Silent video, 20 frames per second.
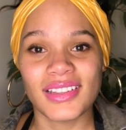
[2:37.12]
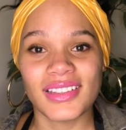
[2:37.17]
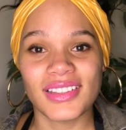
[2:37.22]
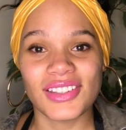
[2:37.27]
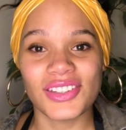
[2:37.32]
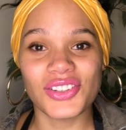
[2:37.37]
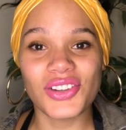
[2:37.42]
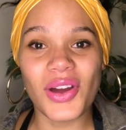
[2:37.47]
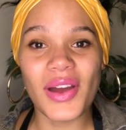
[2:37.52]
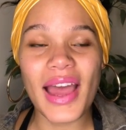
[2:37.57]

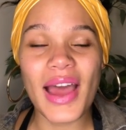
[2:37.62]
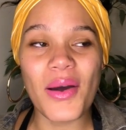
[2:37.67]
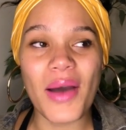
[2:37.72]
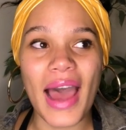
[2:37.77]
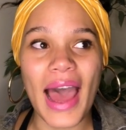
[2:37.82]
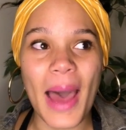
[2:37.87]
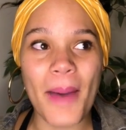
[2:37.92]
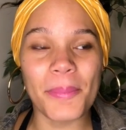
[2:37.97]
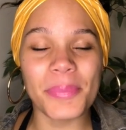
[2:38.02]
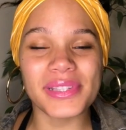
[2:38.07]
You know how
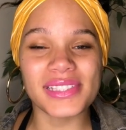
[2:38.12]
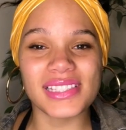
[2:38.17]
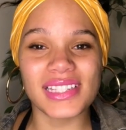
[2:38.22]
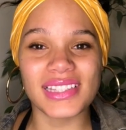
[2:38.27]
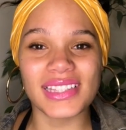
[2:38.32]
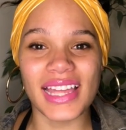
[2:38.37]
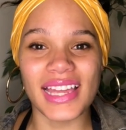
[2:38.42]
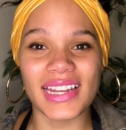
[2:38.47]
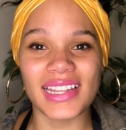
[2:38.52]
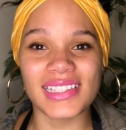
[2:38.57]
opposite
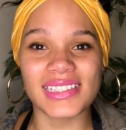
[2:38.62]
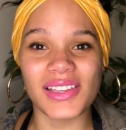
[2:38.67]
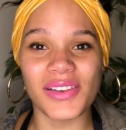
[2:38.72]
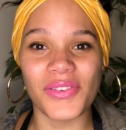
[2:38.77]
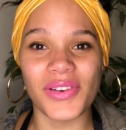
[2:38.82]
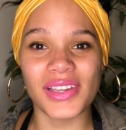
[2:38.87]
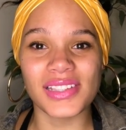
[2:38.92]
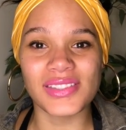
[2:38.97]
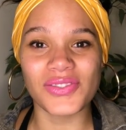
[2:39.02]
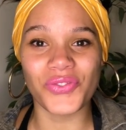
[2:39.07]
that is of
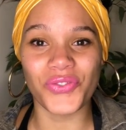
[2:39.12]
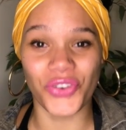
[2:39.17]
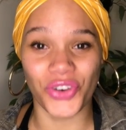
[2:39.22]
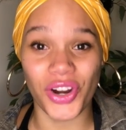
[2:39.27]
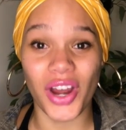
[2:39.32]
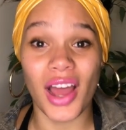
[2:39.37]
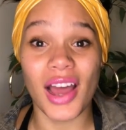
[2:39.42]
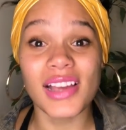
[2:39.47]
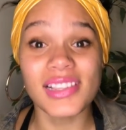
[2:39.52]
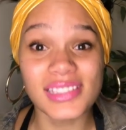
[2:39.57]
us, for
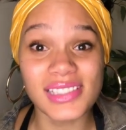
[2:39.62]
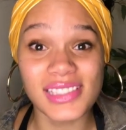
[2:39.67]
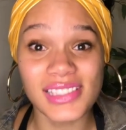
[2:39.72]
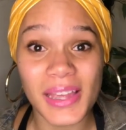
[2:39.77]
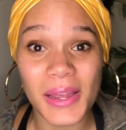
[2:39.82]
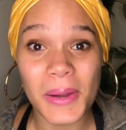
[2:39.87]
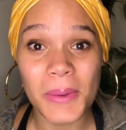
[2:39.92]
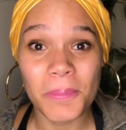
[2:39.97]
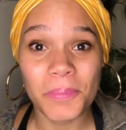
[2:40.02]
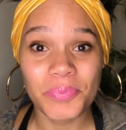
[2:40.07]
us?
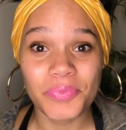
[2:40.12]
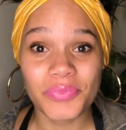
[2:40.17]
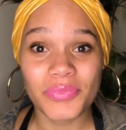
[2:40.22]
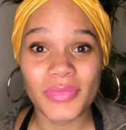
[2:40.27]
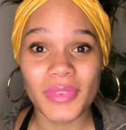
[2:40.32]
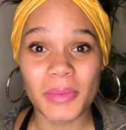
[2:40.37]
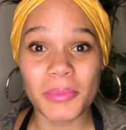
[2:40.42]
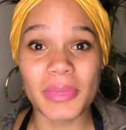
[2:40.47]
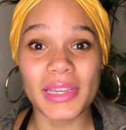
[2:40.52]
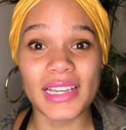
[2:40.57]

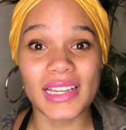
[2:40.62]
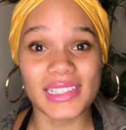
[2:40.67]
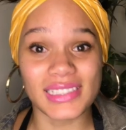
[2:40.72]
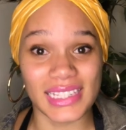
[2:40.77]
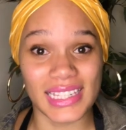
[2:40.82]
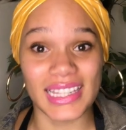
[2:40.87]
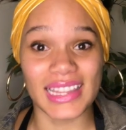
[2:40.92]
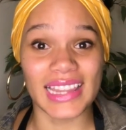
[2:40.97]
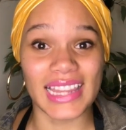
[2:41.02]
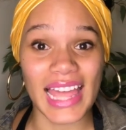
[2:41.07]
Because
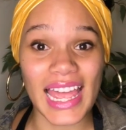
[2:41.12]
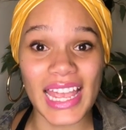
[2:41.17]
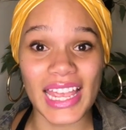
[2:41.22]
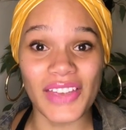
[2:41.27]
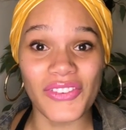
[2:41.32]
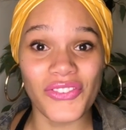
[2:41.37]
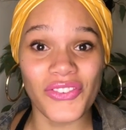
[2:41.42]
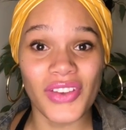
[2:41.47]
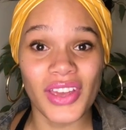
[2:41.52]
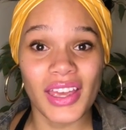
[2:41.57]
in
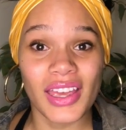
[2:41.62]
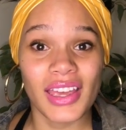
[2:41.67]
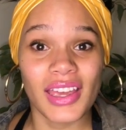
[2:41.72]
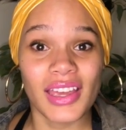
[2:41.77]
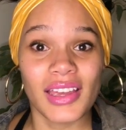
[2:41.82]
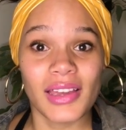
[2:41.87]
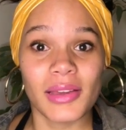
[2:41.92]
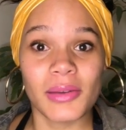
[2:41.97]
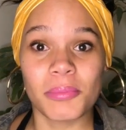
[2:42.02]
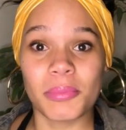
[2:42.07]
life,
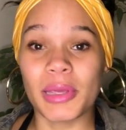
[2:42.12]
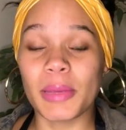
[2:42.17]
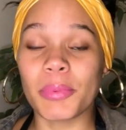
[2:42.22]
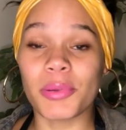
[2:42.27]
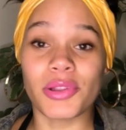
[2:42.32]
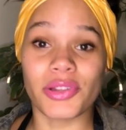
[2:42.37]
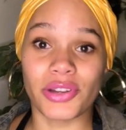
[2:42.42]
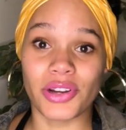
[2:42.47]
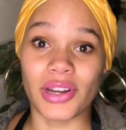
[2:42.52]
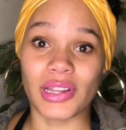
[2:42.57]
people
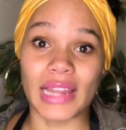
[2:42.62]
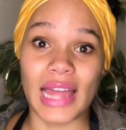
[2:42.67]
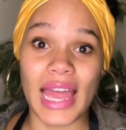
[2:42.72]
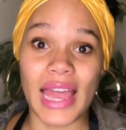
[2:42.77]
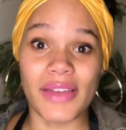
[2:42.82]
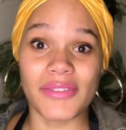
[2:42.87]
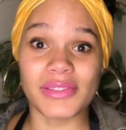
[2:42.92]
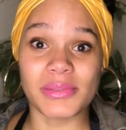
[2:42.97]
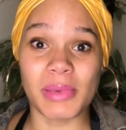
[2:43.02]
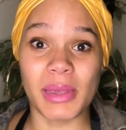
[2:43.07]
in our
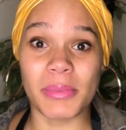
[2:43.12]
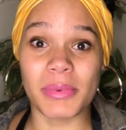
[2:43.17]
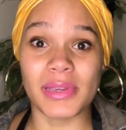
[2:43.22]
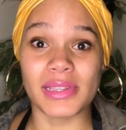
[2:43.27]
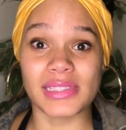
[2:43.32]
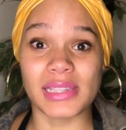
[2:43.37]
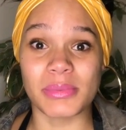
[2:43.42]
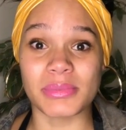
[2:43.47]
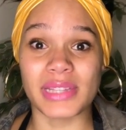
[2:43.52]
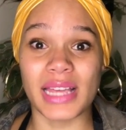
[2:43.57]
lives maybe
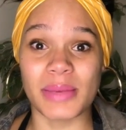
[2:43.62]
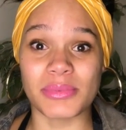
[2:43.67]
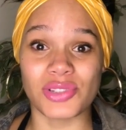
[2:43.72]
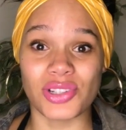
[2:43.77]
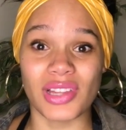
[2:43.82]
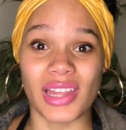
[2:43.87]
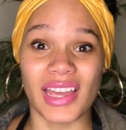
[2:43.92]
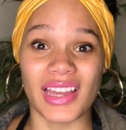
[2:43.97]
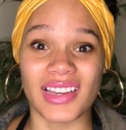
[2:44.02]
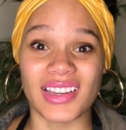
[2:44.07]
sometimes are
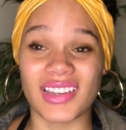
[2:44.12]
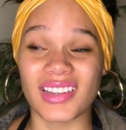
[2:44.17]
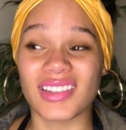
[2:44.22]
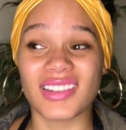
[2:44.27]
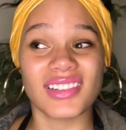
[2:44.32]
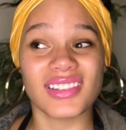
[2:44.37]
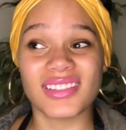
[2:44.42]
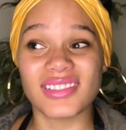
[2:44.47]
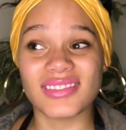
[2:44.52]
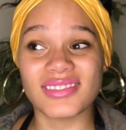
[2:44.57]
like,
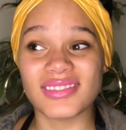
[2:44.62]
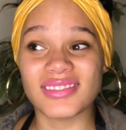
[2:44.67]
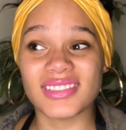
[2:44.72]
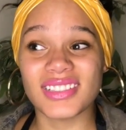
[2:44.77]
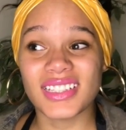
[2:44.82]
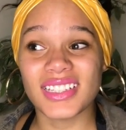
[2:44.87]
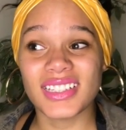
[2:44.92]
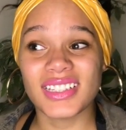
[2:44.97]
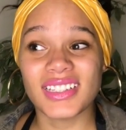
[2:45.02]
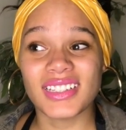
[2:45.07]

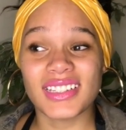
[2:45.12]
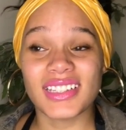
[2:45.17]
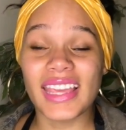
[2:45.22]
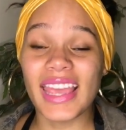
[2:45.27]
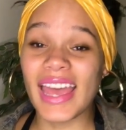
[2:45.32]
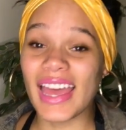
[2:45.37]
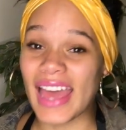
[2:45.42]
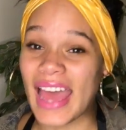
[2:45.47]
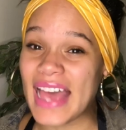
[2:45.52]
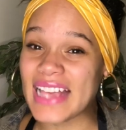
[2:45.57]

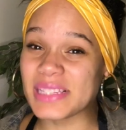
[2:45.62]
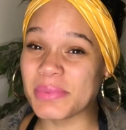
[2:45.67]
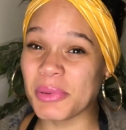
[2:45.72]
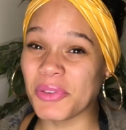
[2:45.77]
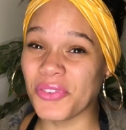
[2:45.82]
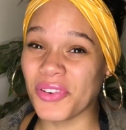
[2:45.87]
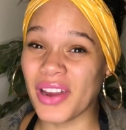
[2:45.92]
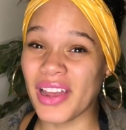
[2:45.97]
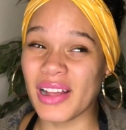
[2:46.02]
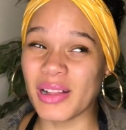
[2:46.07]
yeah, ask me
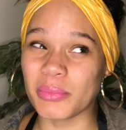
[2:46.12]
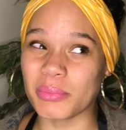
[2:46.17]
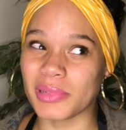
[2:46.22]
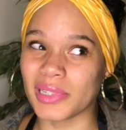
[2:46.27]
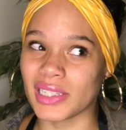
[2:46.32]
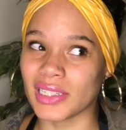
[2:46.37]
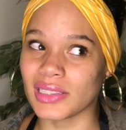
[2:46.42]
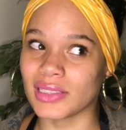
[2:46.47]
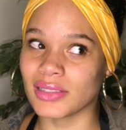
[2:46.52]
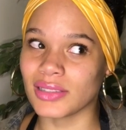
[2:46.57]
for help,
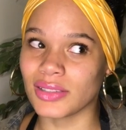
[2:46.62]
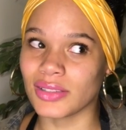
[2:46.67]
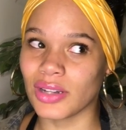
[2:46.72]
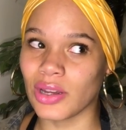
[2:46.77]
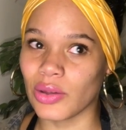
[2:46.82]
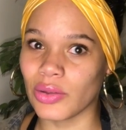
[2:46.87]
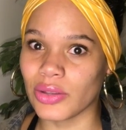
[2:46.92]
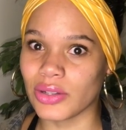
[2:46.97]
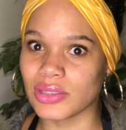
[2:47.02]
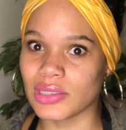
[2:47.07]
but
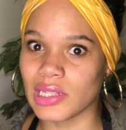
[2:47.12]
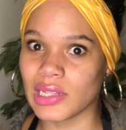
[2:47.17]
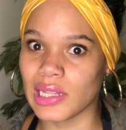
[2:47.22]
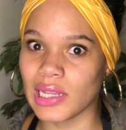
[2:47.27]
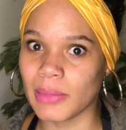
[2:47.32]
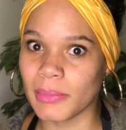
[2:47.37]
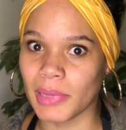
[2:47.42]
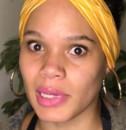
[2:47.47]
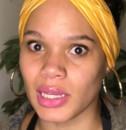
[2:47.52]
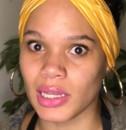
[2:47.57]
there's a
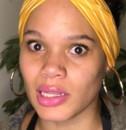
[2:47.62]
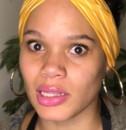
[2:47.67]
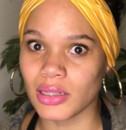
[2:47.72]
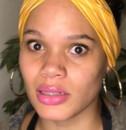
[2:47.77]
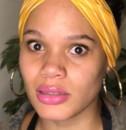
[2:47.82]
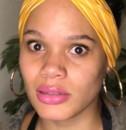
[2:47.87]
limit.